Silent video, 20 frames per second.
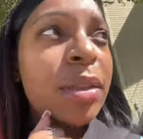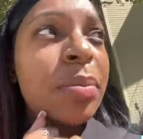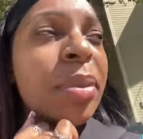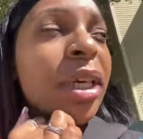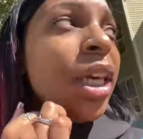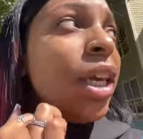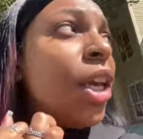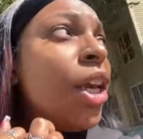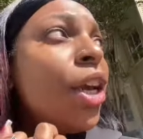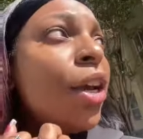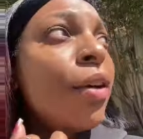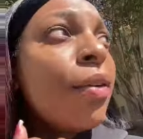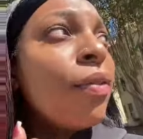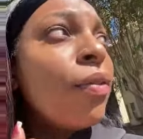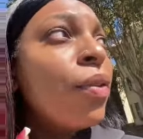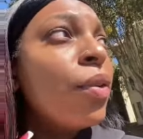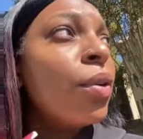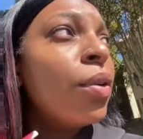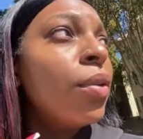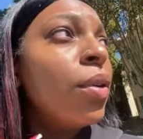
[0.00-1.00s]
Be
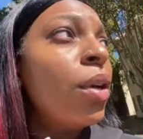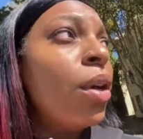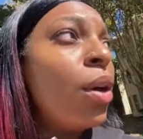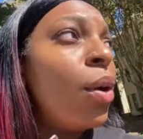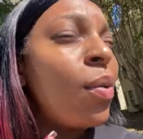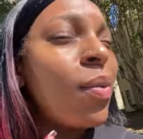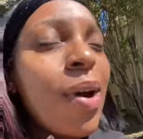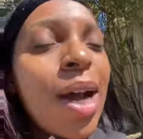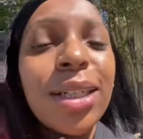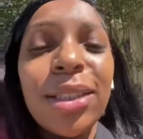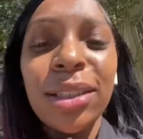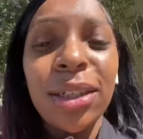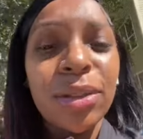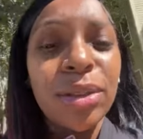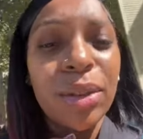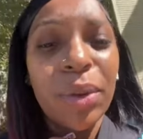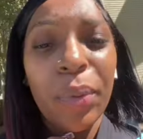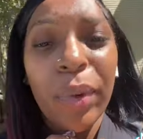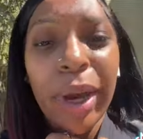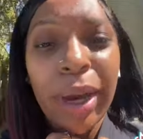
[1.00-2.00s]
careful. Watch your
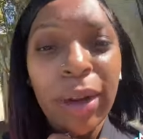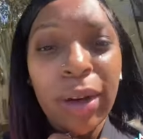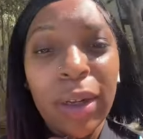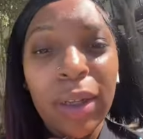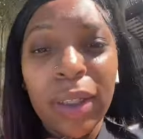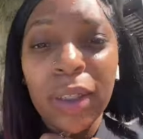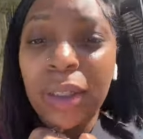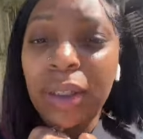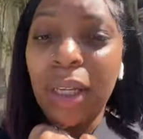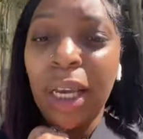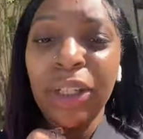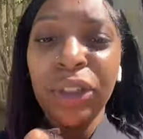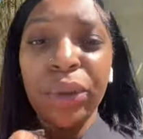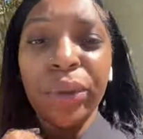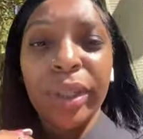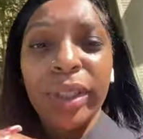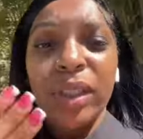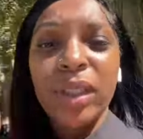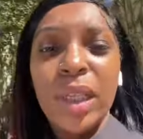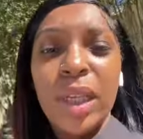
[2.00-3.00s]
surroundings. As you
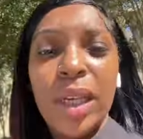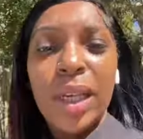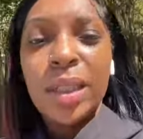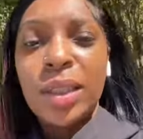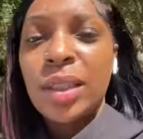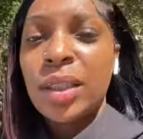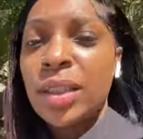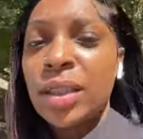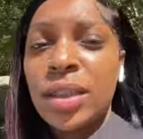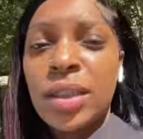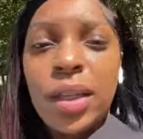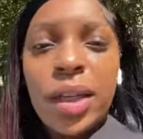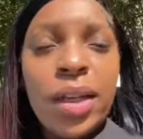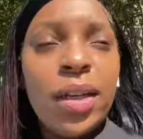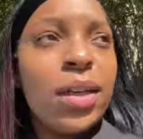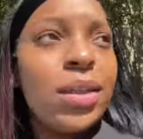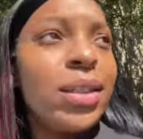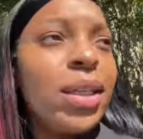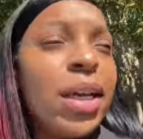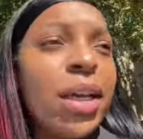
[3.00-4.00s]
can see, it's sunny
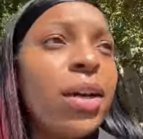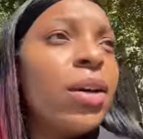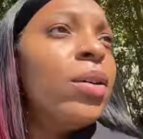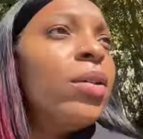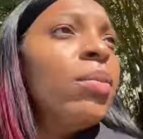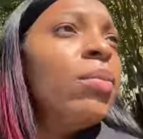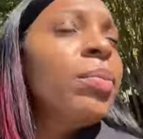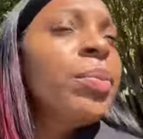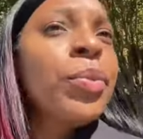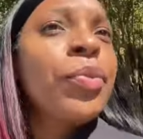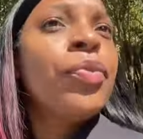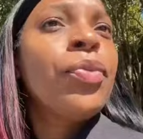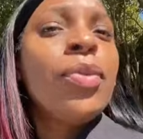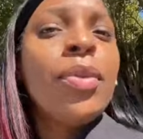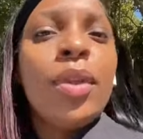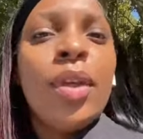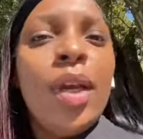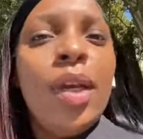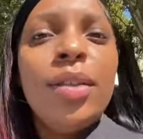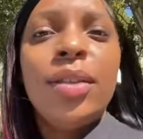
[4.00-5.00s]
as hell.
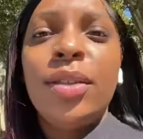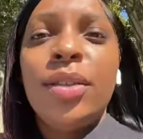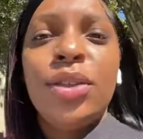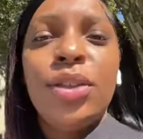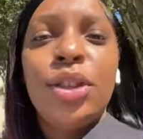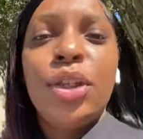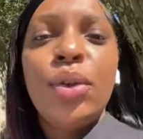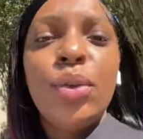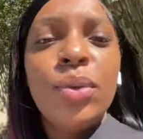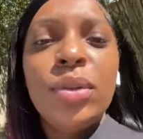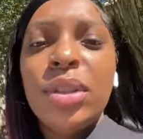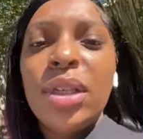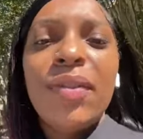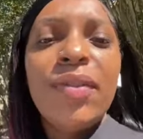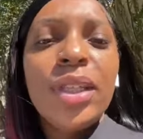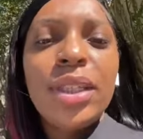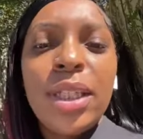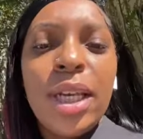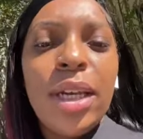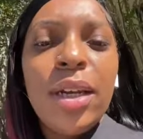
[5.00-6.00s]
It's
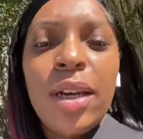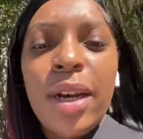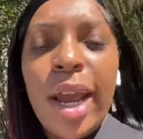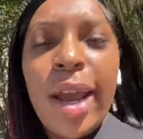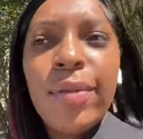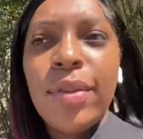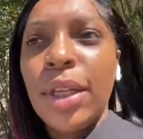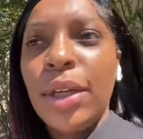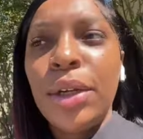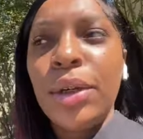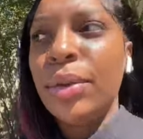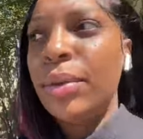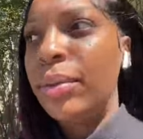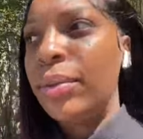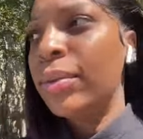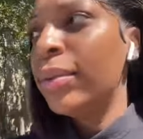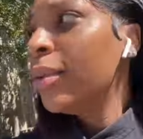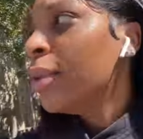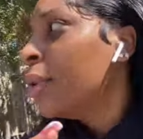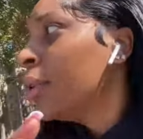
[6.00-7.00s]
2:17 in the afternoon.